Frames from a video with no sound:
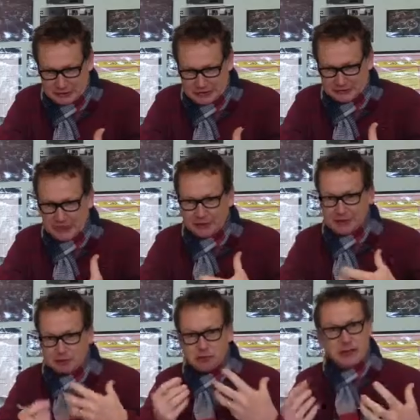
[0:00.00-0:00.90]
a task
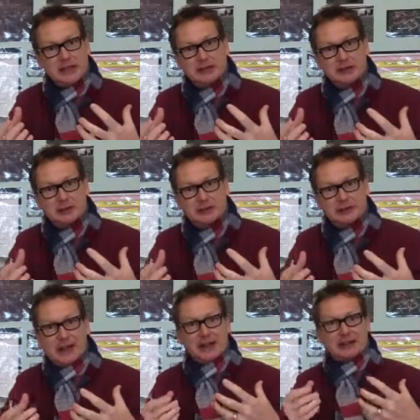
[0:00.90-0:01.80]
that's really easy to
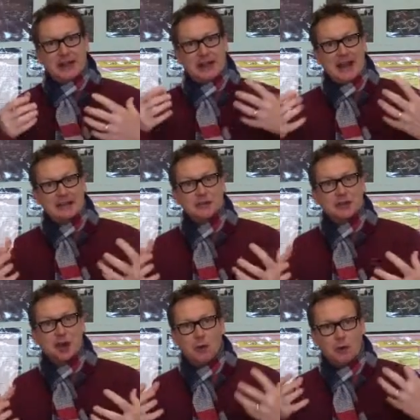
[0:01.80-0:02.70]
understand, an
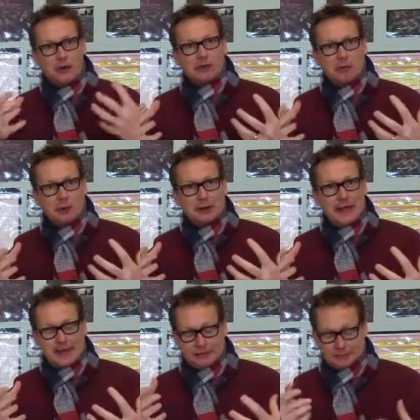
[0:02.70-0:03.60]
end goal that everybody
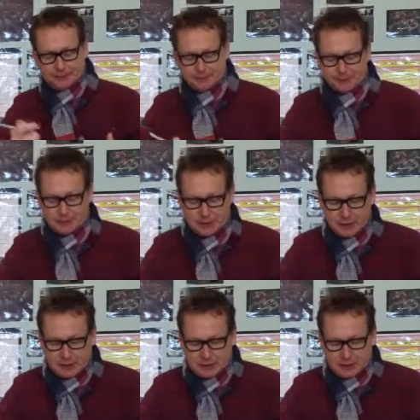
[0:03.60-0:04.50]
gets.
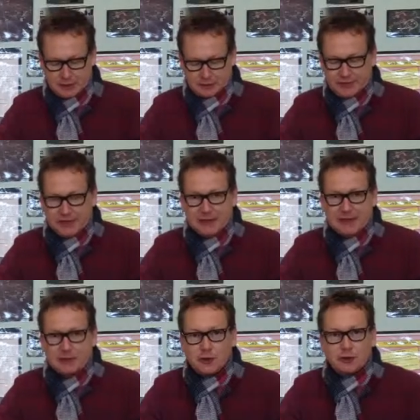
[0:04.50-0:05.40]
Secondly,
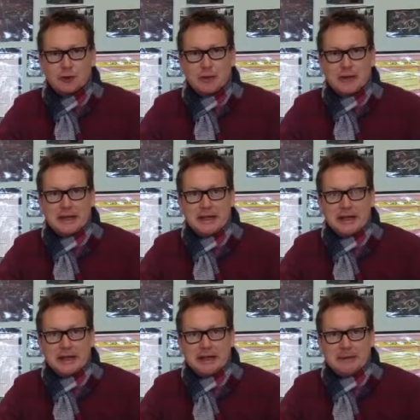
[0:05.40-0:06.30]
it's got to be
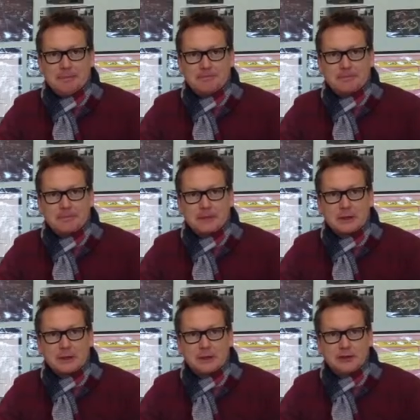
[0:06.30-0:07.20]

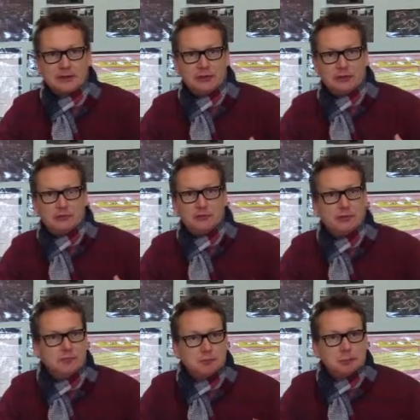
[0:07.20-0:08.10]
conducive
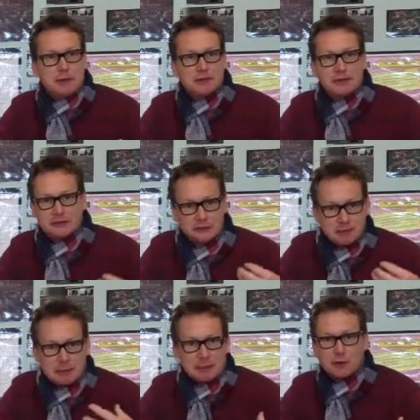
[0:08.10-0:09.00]
to motivation.
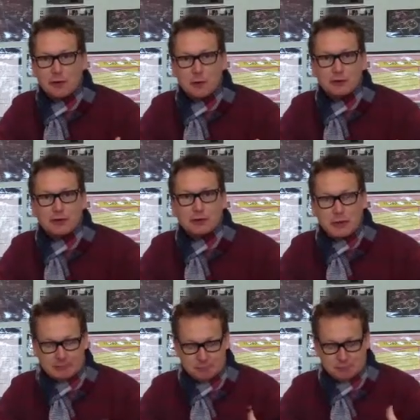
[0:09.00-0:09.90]
People have got to want to do
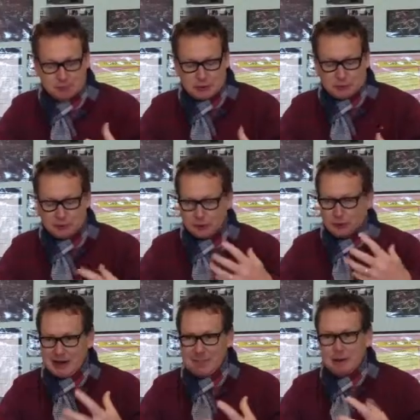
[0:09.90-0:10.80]
it. It's got to
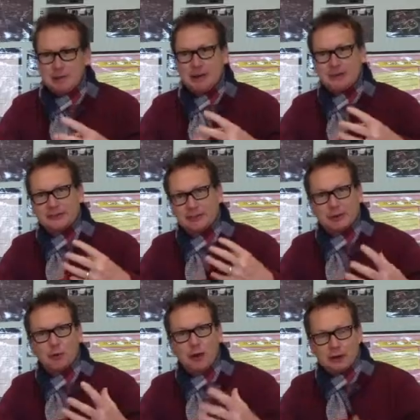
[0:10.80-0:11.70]
grab people as something,
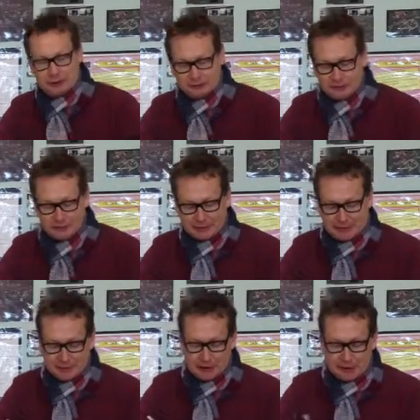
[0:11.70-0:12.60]
oh, I'm going to
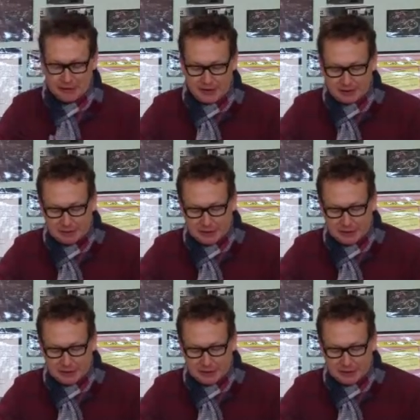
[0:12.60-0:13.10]
have a go at that.